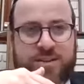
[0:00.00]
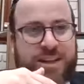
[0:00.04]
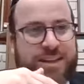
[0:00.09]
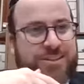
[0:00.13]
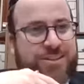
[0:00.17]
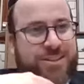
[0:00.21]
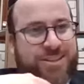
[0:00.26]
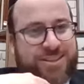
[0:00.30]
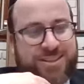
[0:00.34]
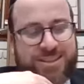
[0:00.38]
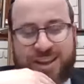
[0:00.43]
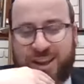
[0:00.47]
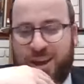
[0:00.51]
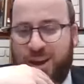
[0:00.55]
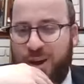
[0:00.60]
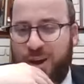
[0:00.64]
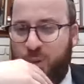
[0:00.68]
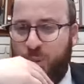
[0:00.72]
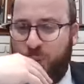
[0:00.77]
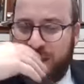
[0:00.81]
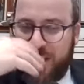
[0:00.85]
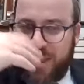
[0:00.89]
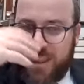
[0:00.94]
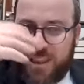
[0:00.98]
That's just,
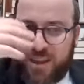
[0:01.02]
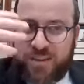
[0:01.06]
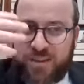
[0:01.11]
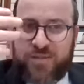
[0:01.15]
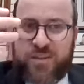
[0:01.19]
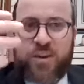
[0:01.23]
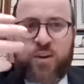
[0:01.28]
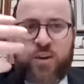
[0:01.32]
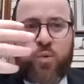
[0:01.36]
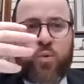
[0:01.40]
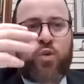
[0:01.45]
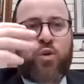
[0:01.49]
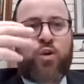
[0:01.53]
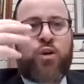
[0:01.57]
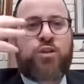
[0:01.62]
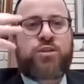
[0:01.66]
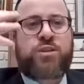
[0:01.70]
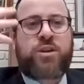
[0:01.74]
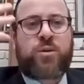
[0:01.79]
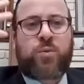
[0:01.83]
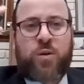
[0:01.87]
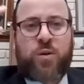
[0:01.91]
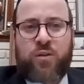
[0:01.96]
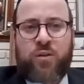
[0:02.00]
we live in a
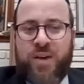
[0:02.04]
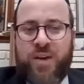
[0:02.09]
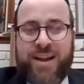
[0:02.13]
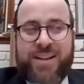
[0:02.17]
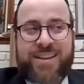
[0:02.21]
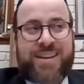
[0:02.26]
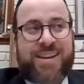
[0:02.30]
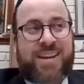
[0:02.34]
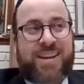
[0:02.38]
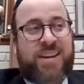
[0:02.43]
world that we're affected.